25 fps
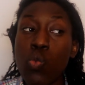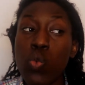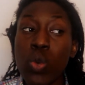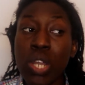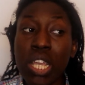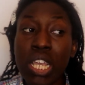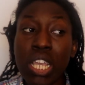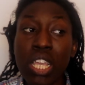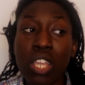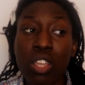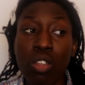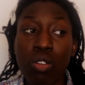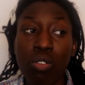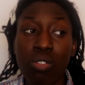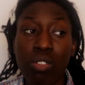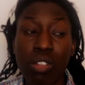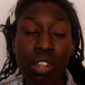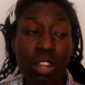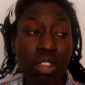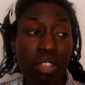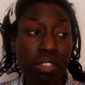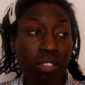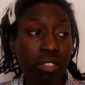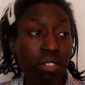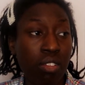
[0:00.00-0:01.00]
we used
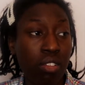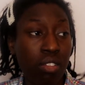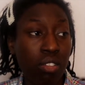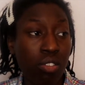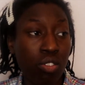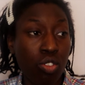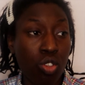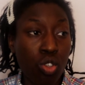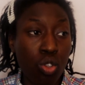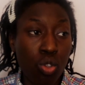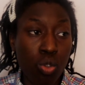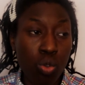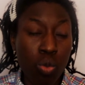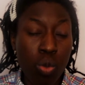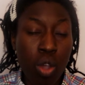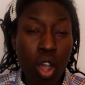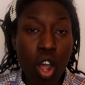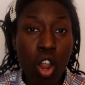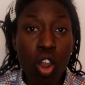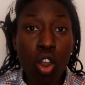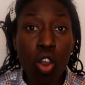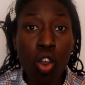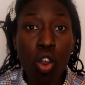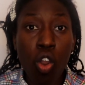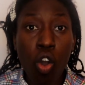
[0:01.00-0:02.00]
to listen to
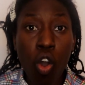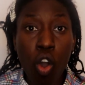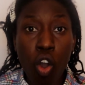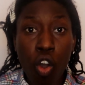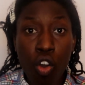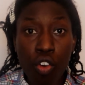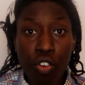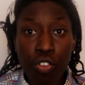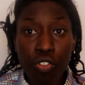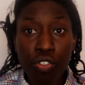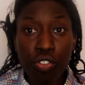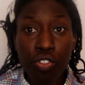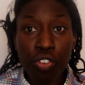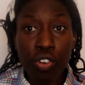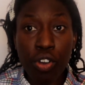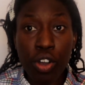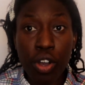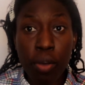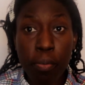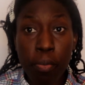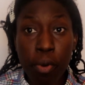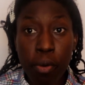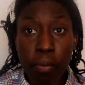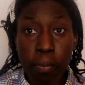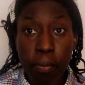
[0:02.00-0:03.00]
a lot of
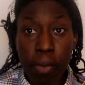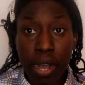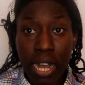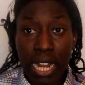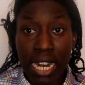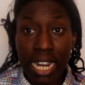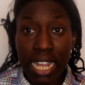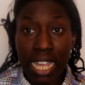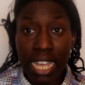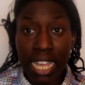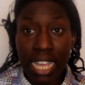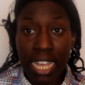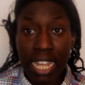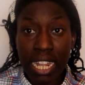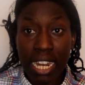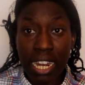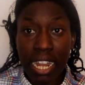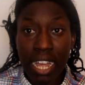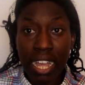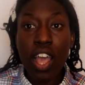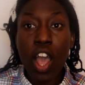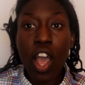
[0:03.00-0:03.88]
Bob Marley,